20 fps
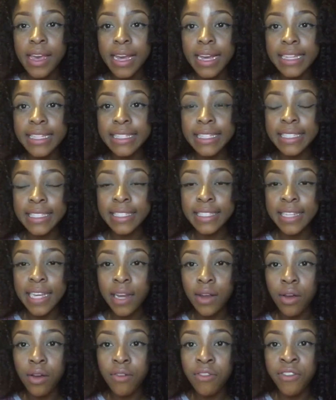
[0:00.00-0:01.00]

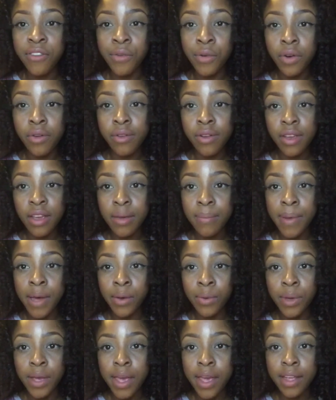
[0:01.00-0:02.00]
instead of worrying
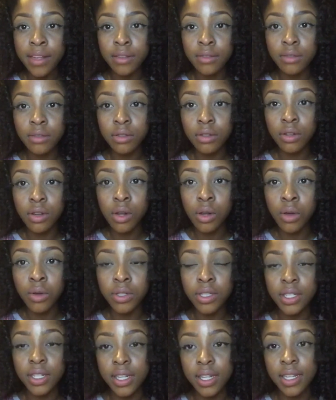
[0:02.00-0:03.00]
about it
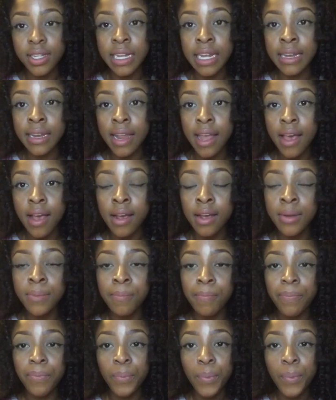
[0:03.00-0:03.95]
close to the deadline.